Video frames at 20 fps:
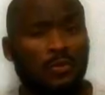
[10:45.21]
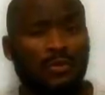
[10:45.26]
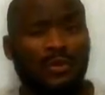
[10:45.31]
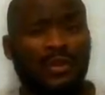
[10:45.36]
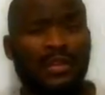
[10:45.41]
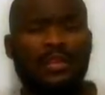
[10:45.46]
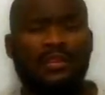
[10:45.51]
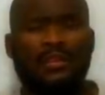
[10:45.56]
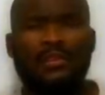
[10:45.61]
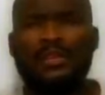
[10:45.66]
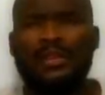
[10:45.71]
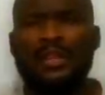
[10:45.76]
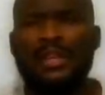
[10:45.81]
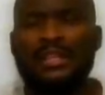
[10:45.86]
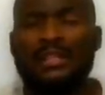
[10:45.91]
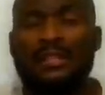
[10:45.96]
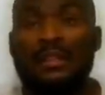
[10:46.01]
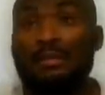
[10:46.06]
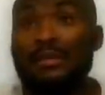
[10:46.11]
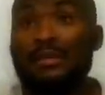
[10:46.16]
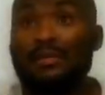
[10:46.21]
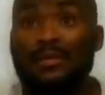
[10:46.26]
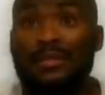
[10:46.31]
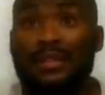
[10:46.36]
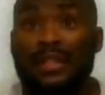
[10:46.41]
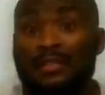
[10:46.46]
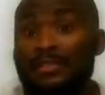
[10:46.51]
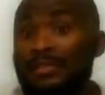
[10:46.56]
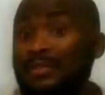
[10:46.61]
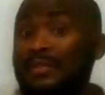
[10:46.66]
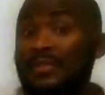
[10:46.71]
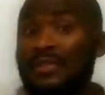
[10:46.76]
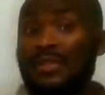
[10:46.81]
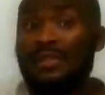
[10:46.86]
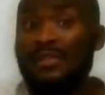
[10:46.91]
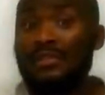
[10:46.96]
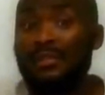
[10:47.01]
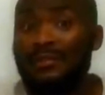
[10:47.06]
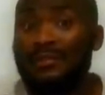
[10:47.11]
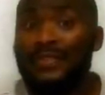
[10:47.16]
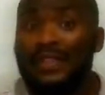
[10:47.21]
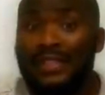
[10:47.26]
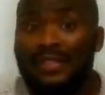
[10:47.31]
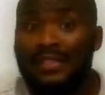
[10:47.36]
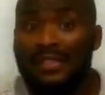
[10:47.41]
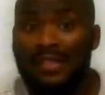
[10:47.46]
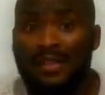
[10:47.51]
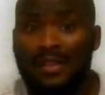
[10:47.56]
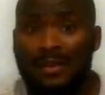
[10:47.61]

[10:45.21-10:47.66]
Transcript: with you look at the people that you did your first